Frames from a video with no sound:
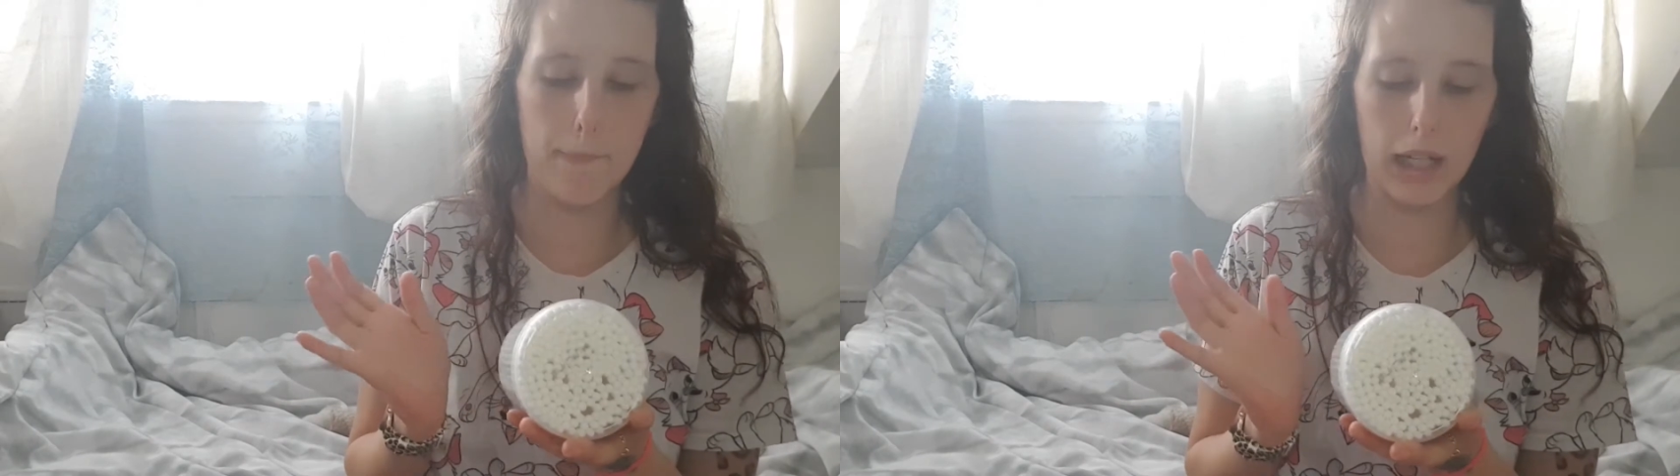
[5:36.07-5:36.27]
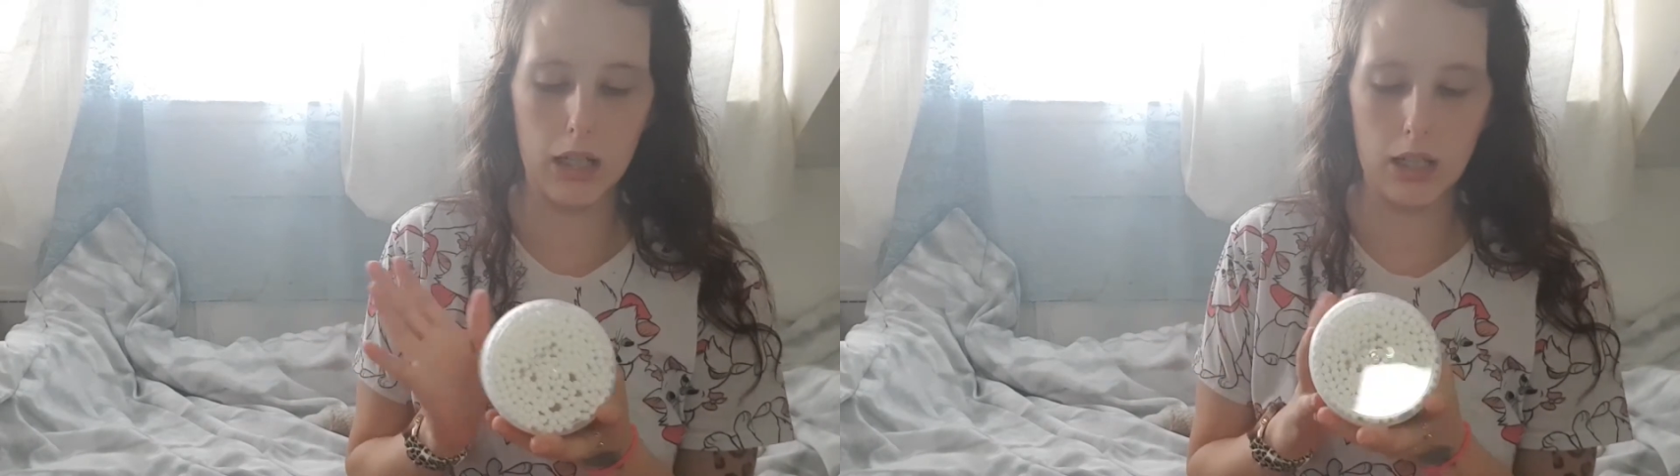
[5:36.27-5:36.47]

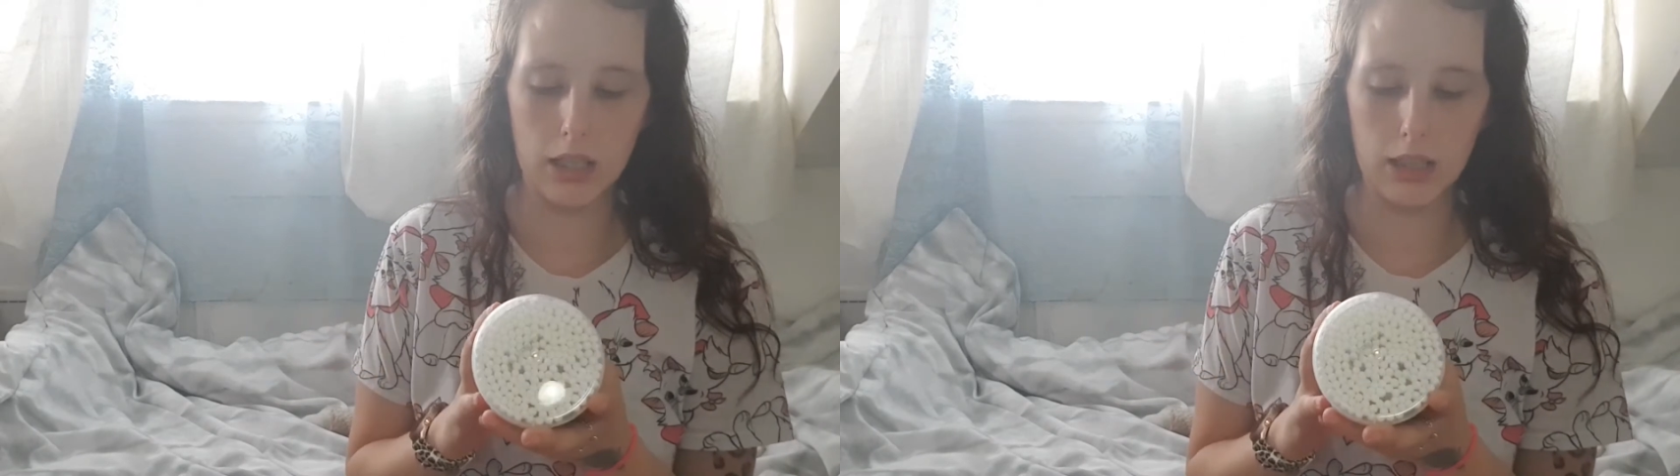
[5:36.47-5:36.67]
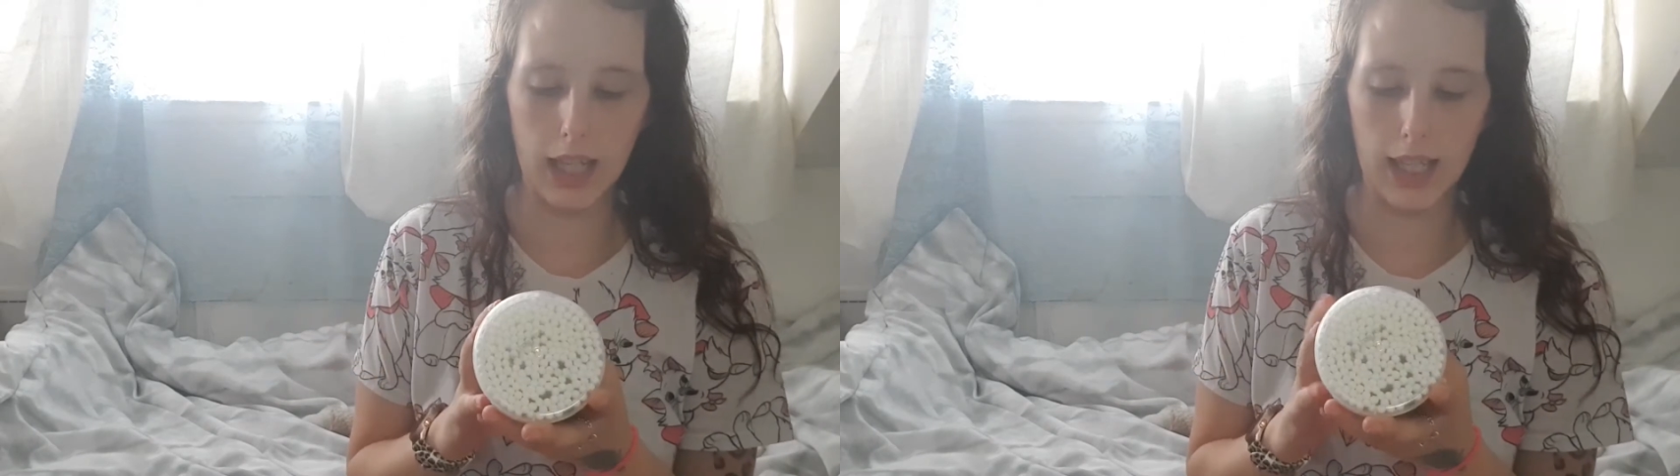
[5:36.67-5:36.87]

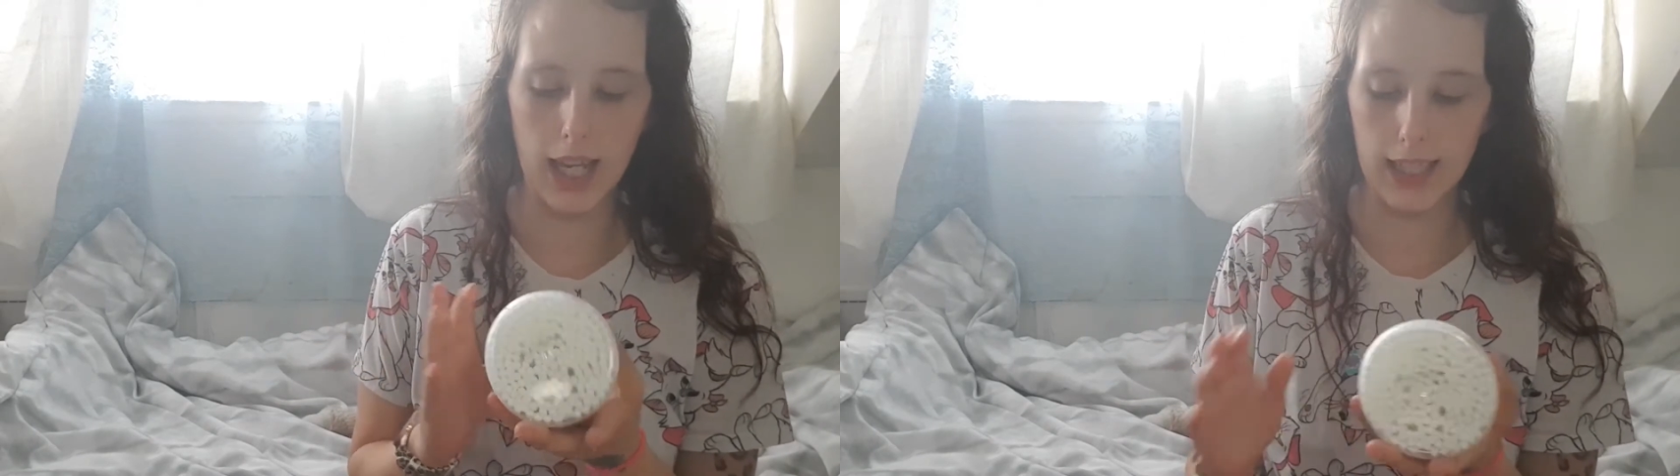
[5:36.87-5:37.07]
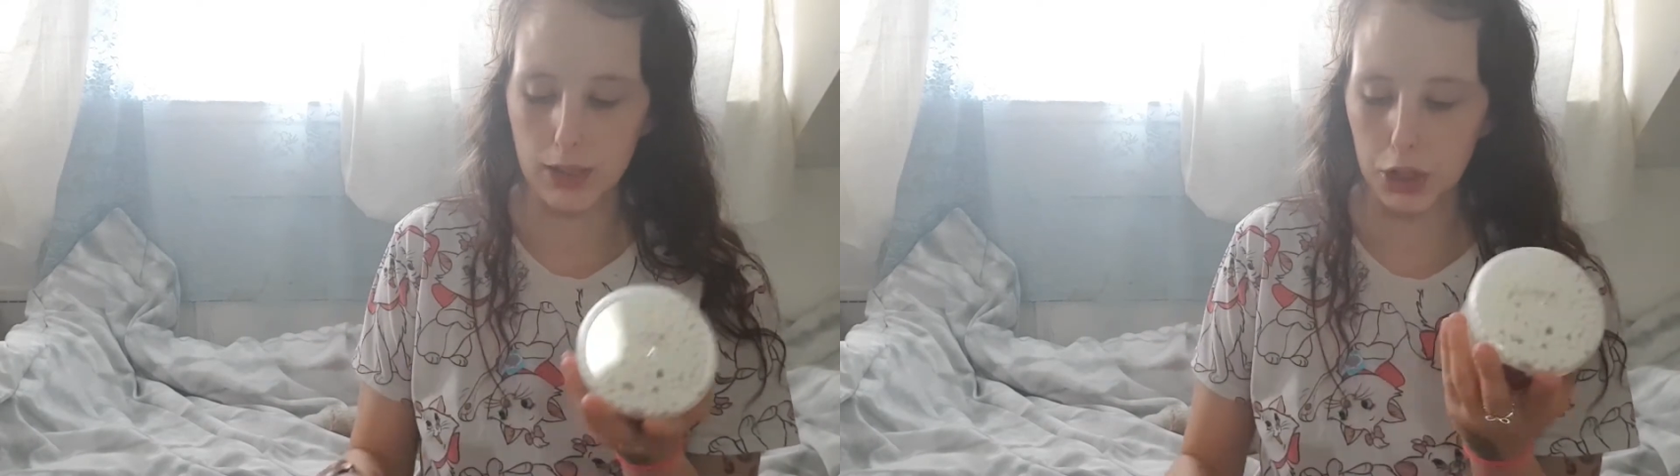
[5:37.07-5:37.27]
because I
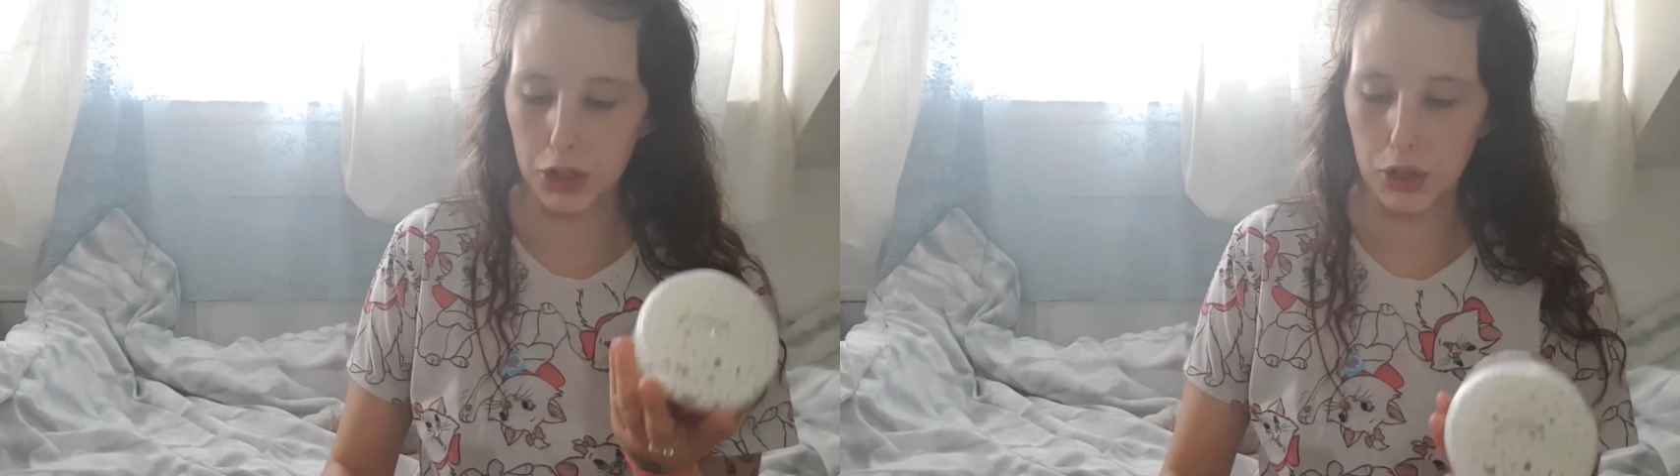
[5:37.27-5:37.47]
like to